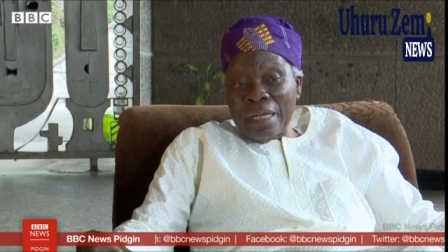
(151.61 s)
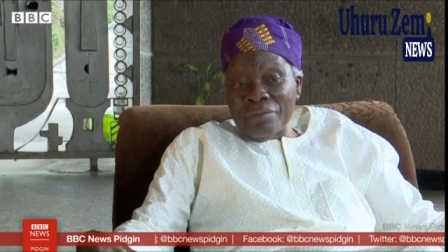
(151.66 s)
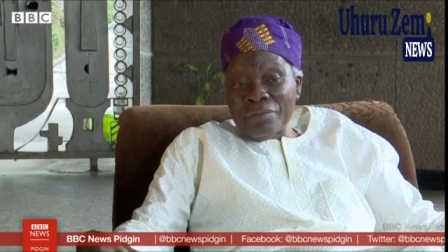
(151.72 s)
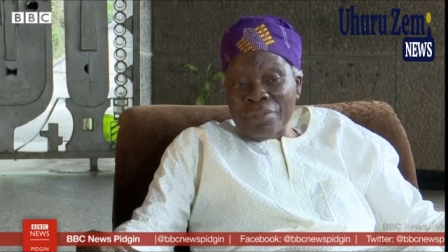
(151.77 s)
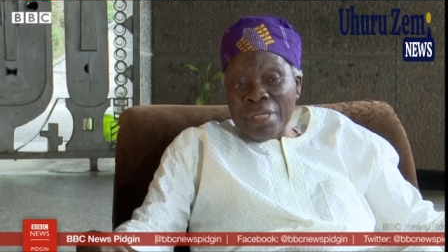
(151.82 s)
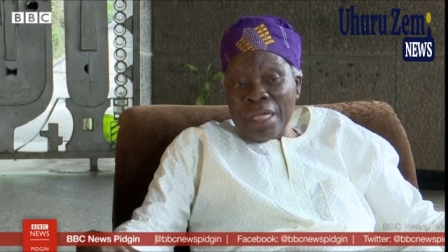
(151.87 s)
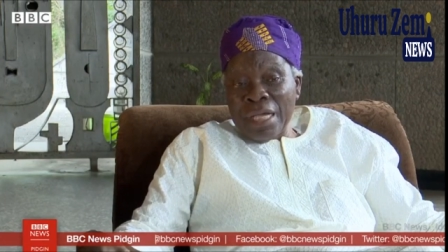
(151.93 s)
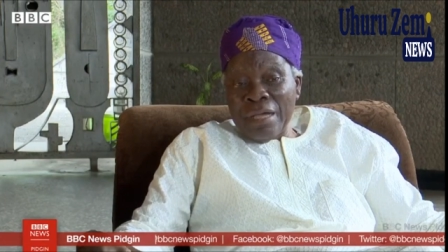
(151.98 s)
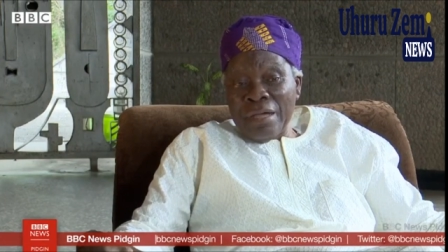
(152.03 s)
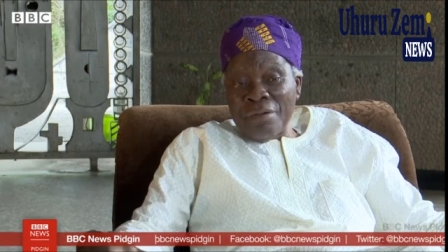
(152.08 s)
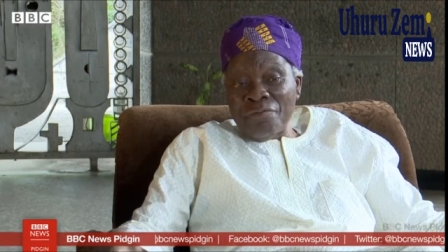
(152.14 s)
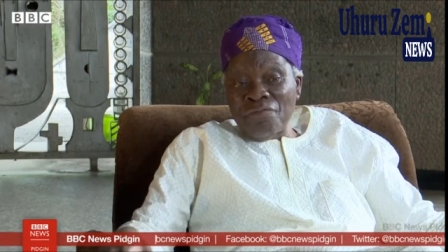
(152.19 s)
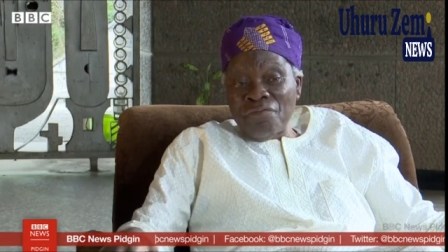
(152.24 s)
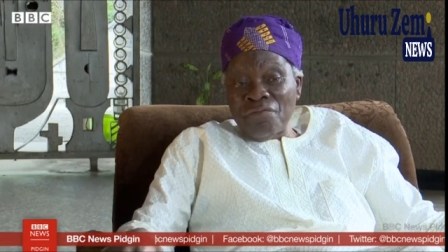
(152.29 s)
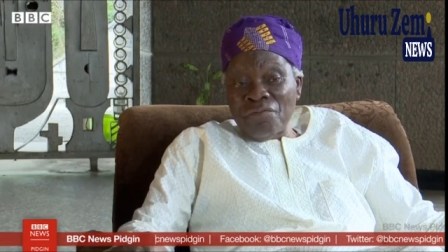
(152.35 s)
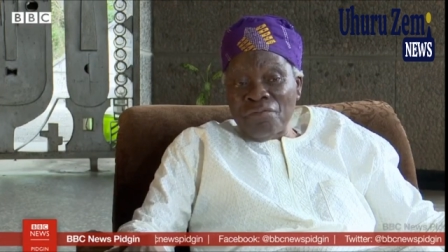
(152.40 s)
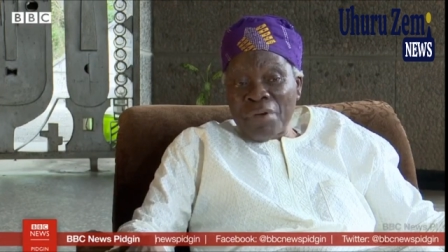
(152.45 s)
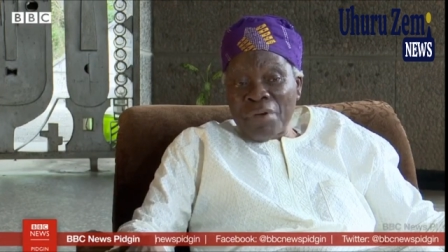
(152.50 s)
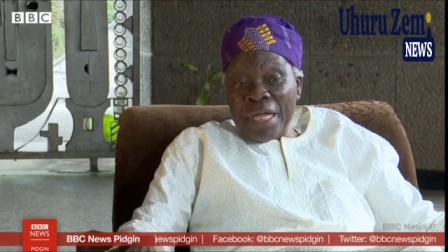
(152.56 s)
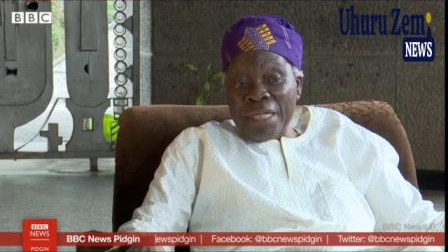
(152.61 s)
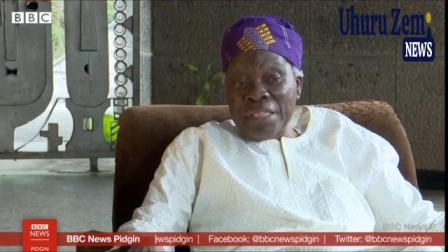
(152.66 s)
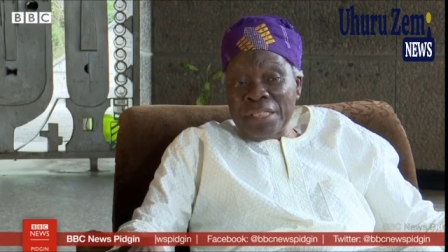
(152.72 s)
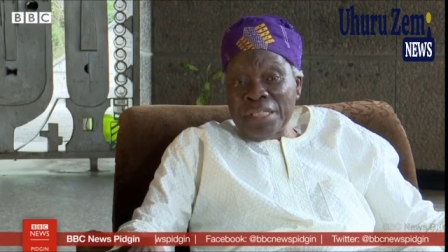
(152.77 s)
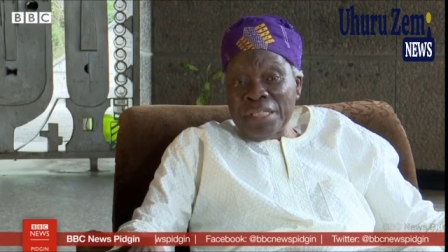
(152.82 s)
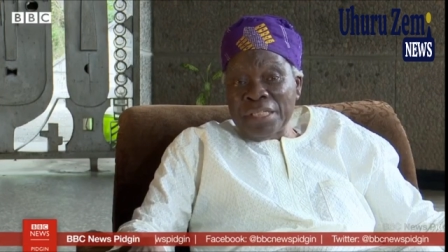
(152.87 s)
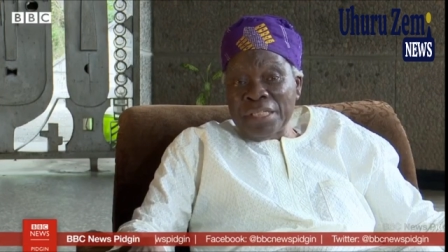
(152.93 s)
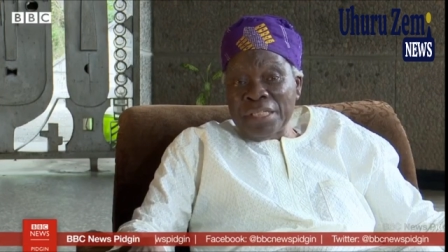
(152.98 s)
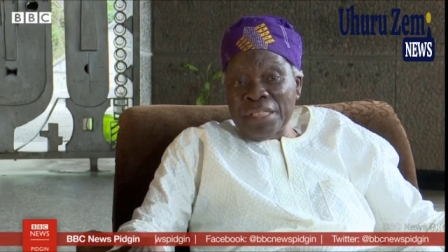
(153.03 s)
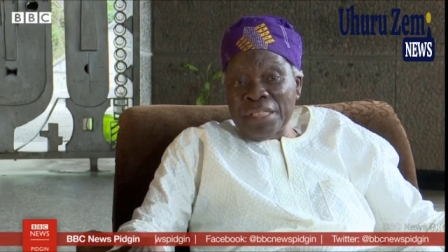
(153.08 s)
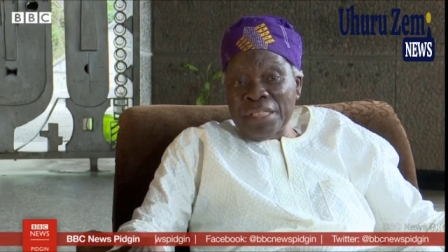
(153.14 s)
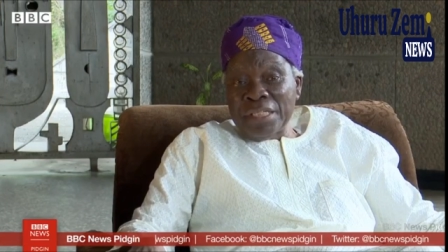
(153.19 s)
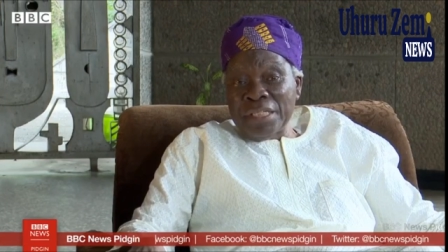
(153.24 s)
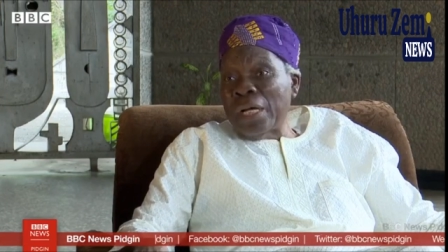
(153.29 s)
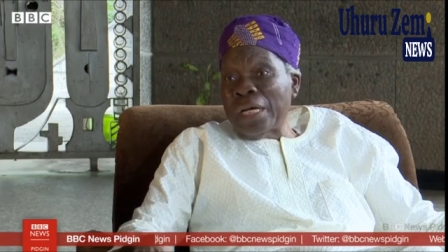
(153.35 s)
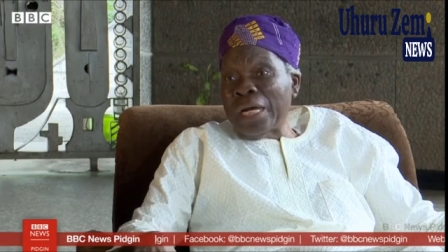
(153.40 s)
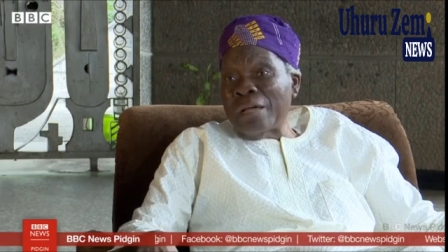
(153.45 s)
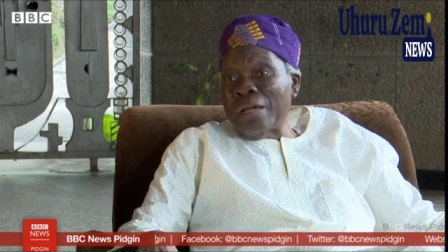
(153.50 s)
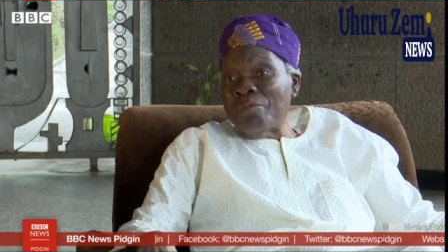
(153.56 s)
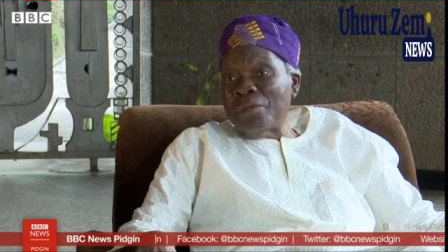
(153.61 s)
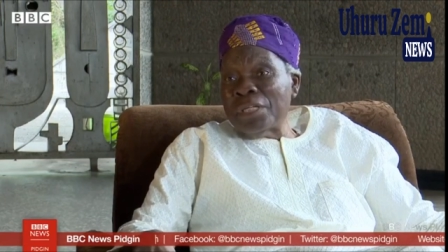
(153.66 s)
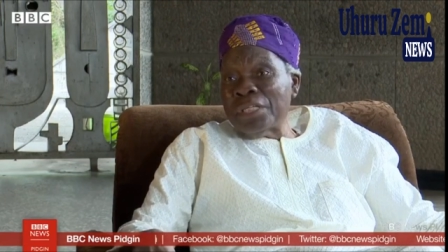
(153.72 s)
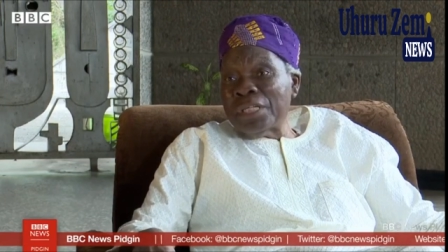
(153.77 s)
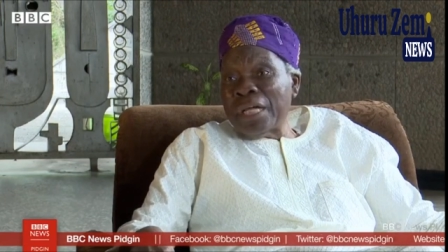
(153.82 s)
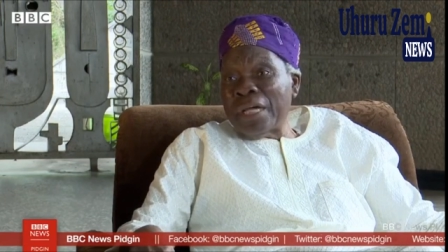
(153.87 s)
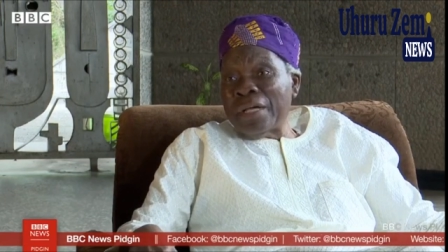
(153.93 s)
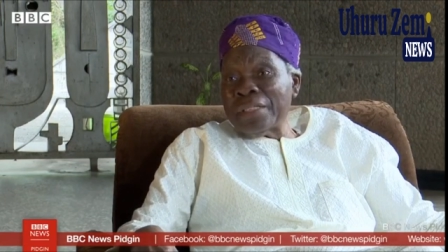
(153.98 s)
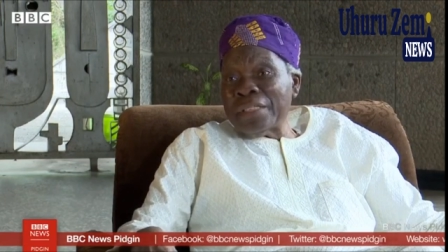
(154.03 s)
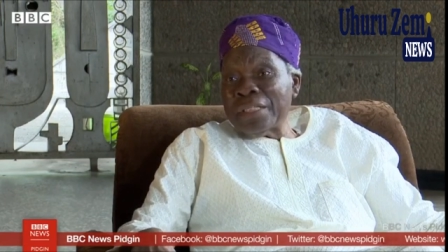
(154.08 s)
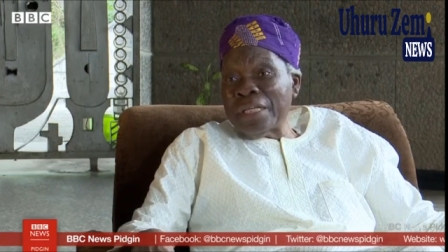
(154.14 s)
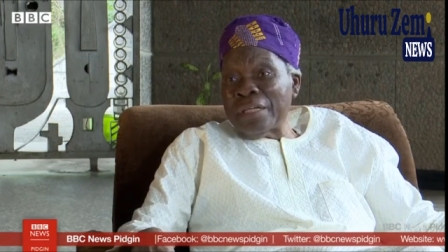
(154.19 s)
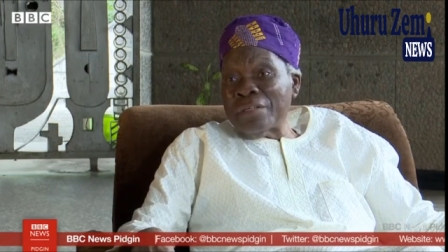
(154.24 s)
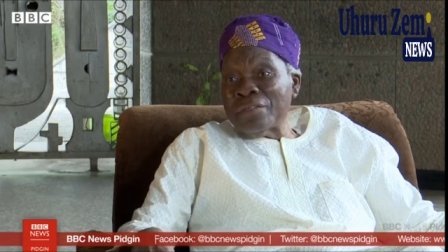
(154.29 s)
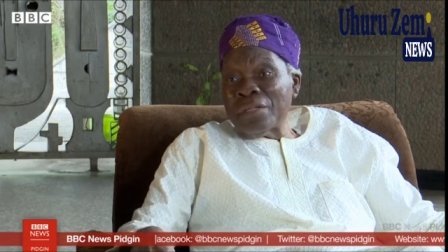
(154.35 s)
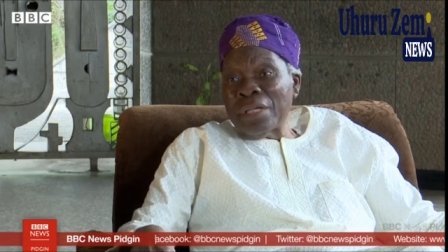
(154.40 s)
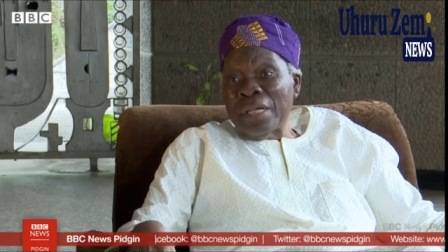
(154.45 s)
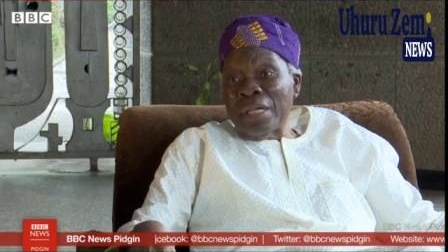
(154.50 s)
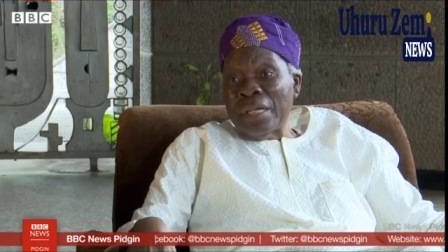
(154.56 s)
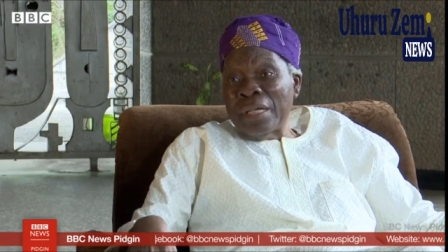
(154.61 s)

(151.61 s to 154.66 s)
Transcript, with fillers: after fighting this war and liberating ourselves,